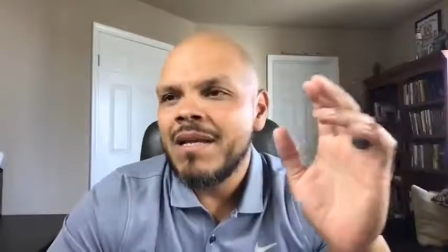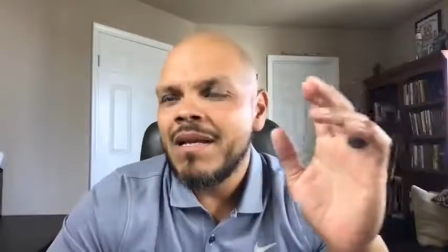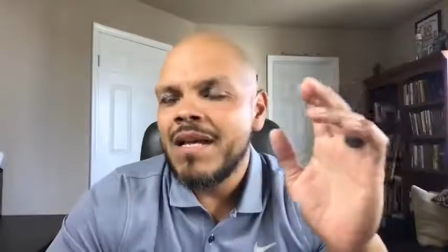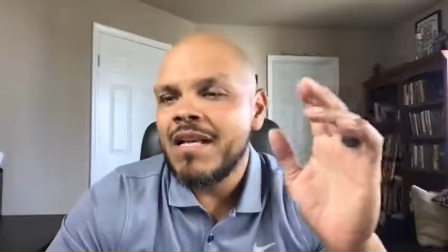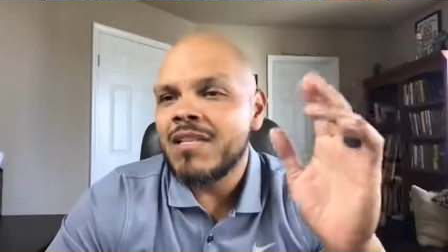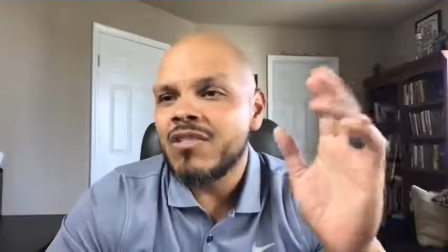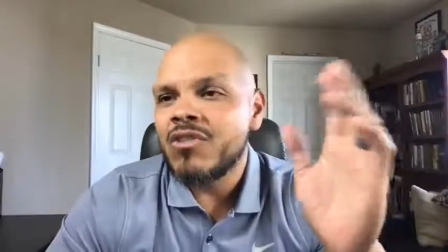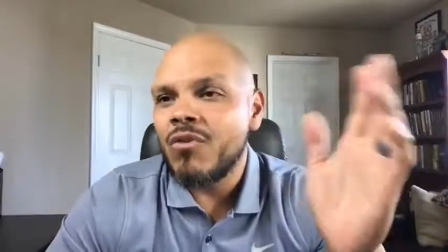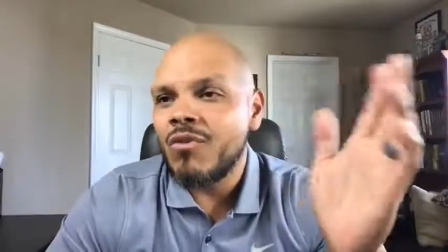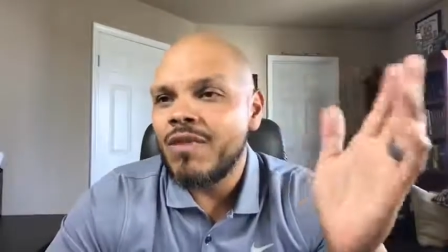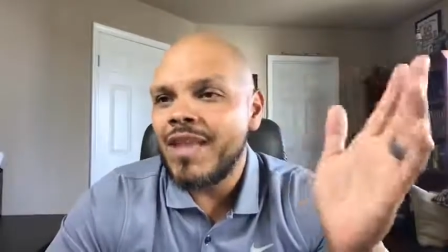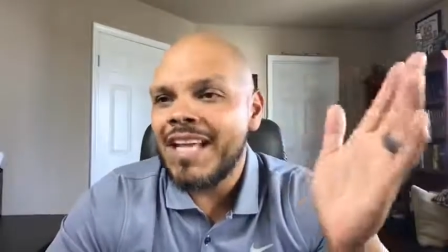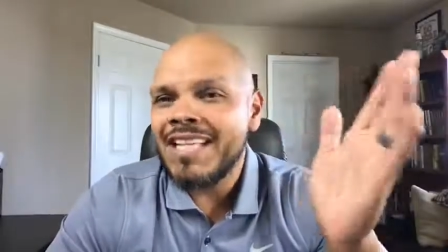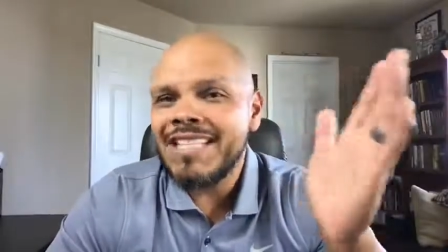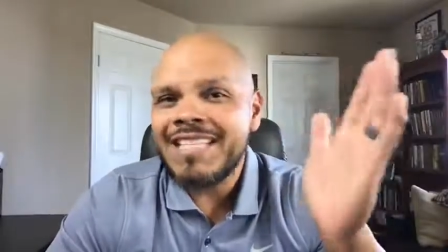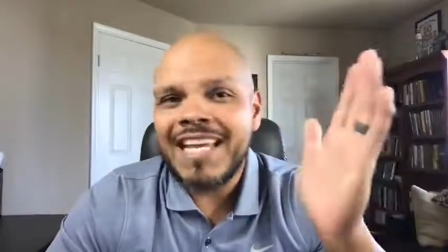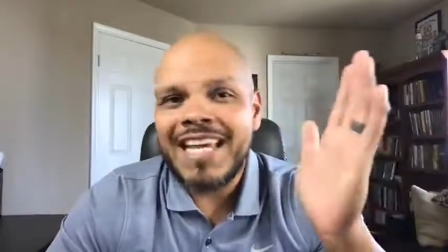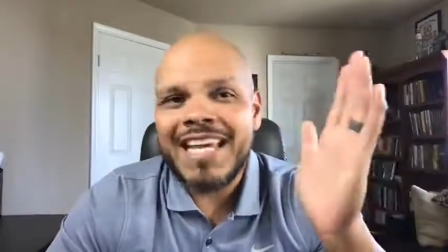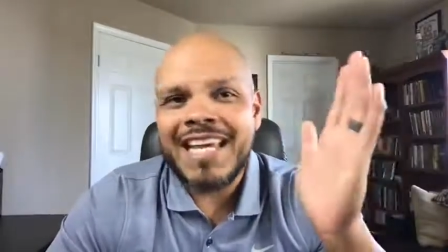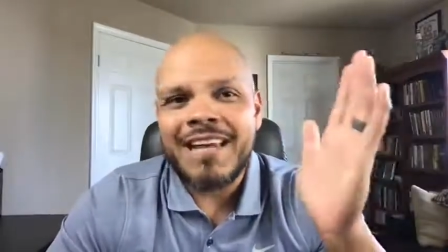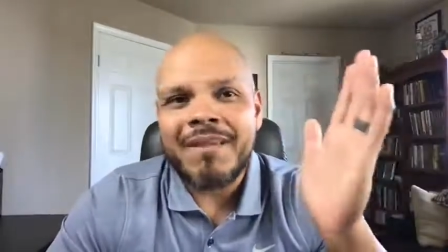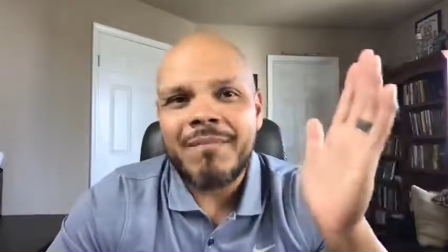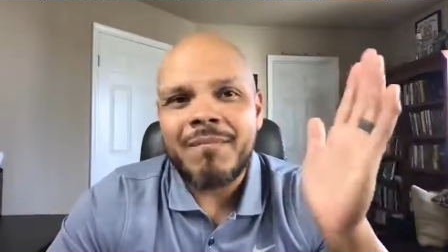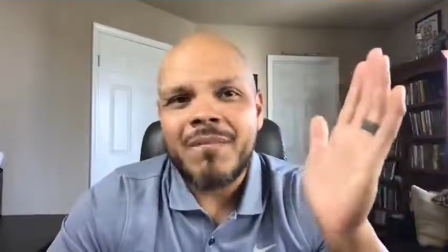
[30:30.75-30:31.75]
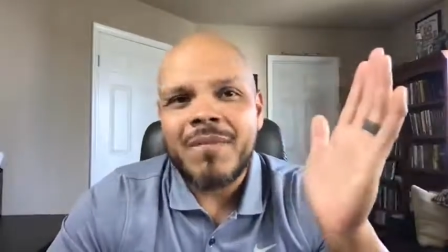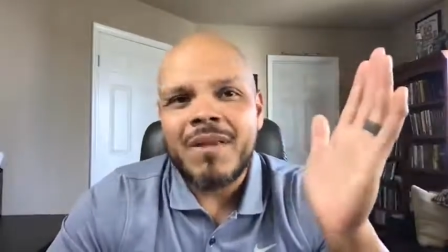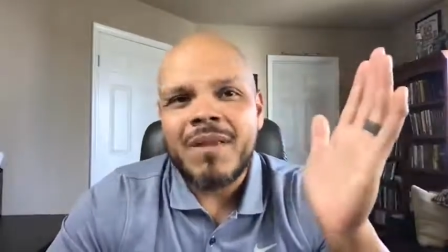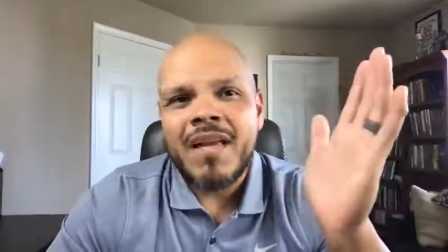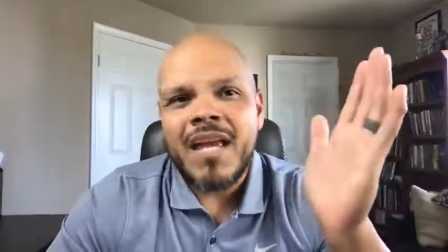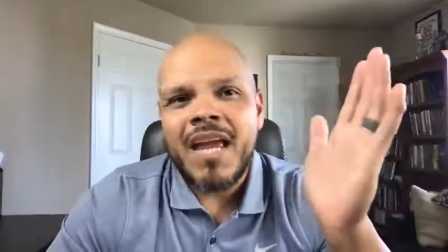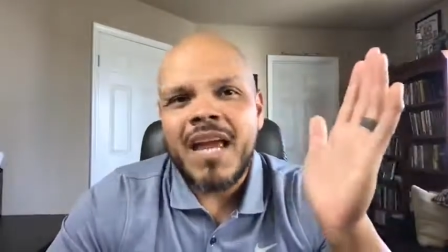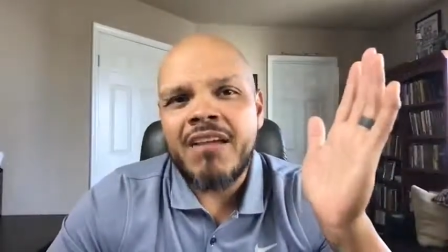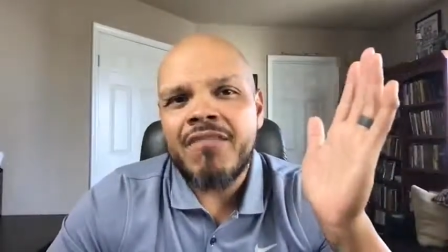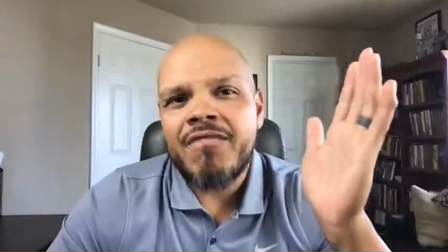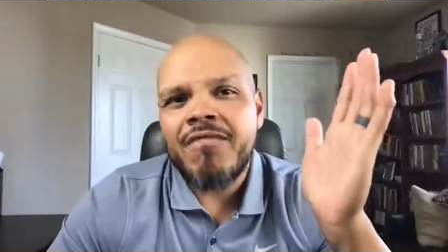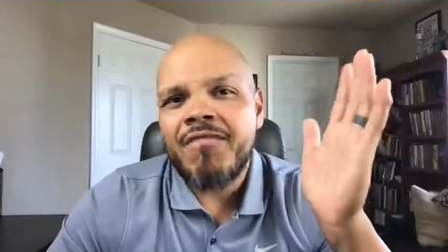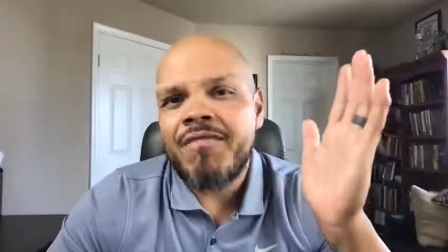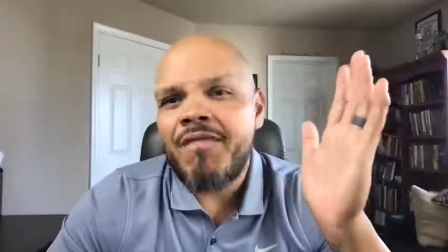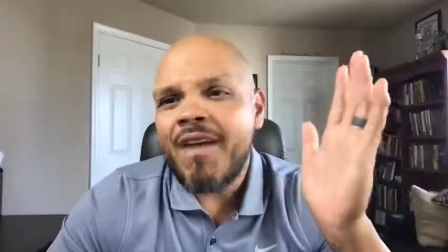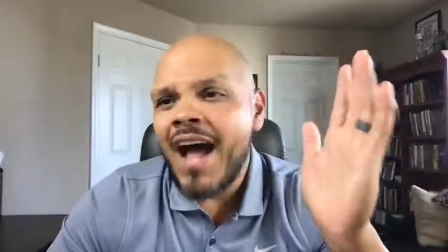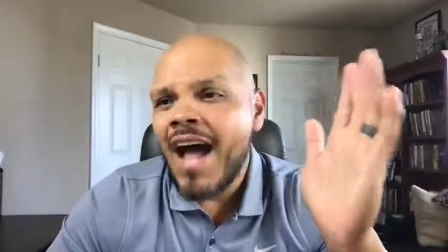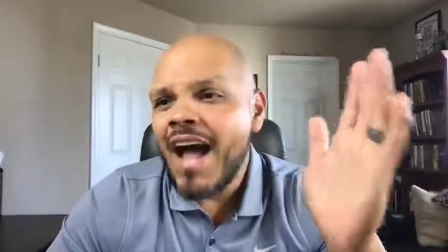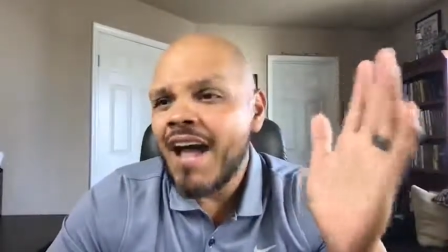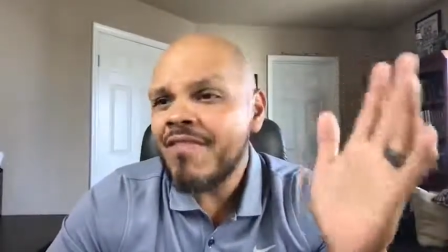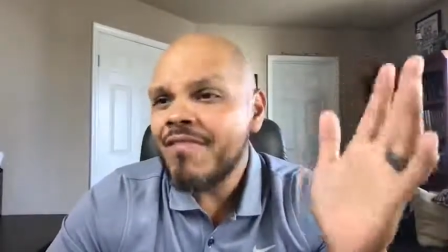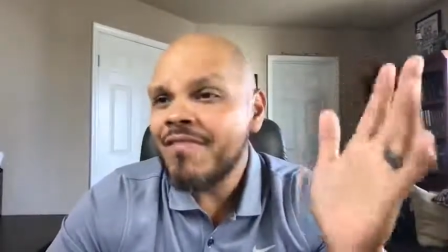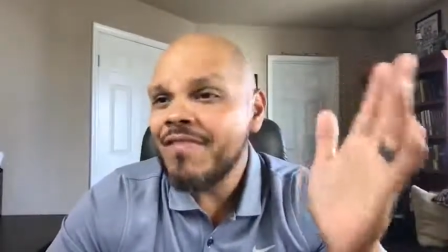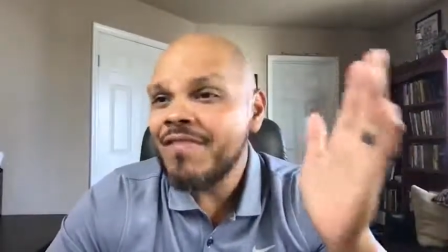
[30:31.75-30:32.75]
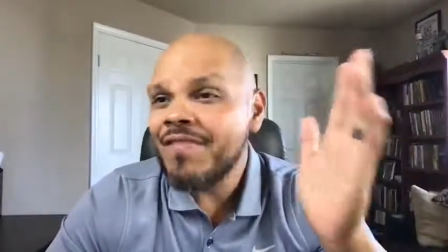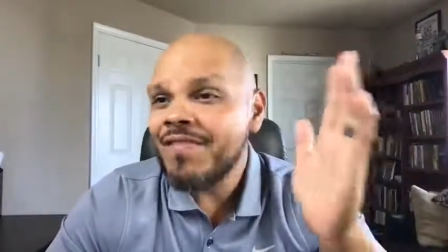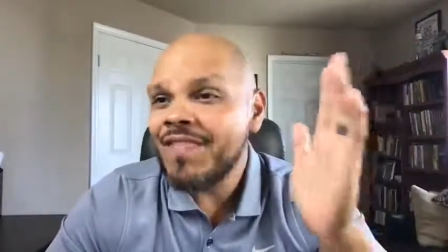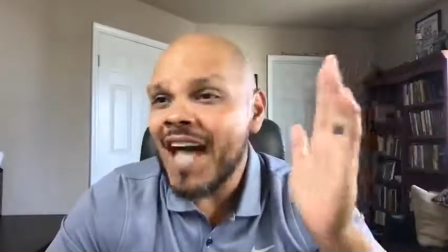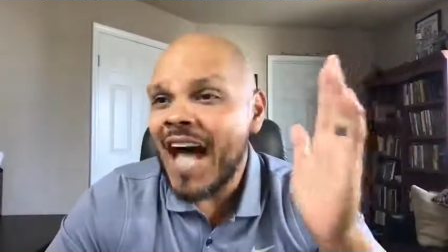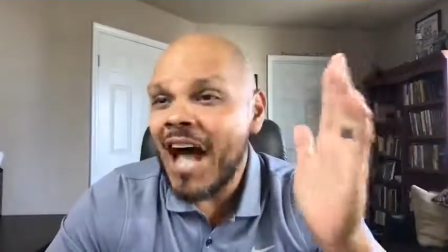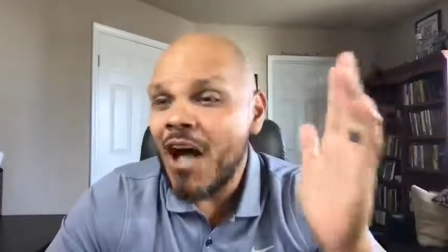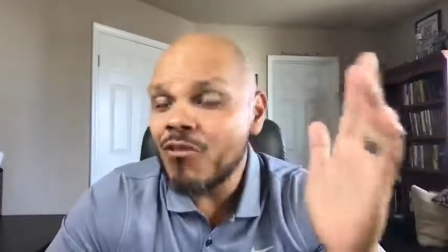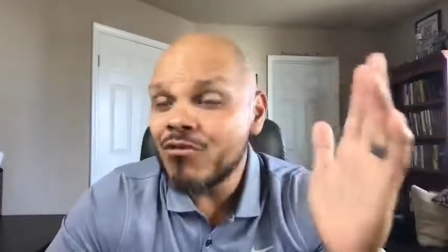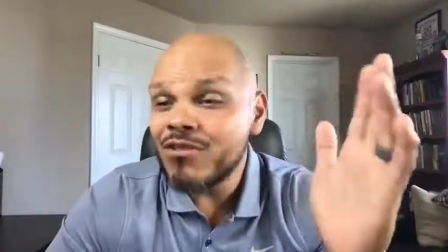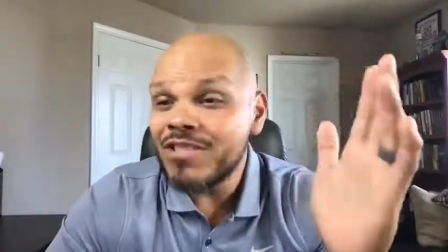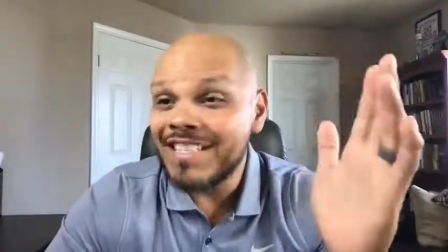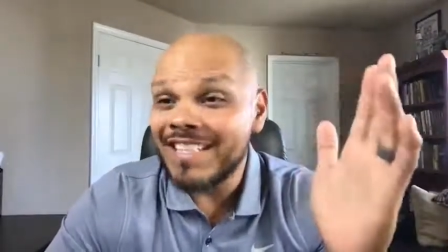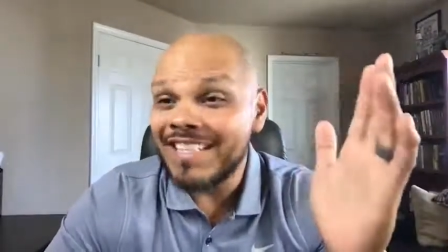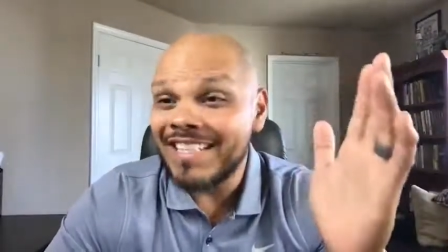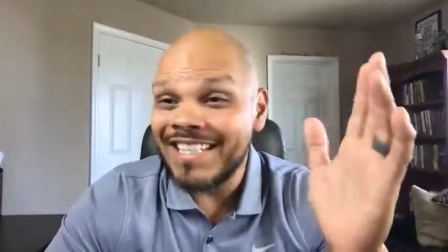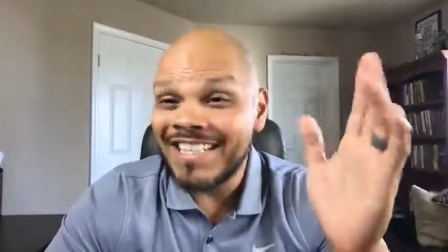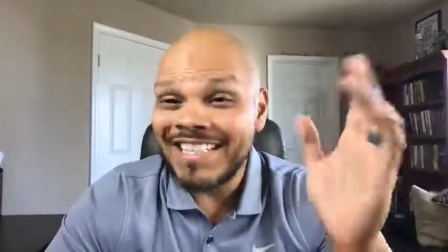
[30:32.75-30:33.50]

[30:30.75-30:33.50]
And so that's a a 5,000.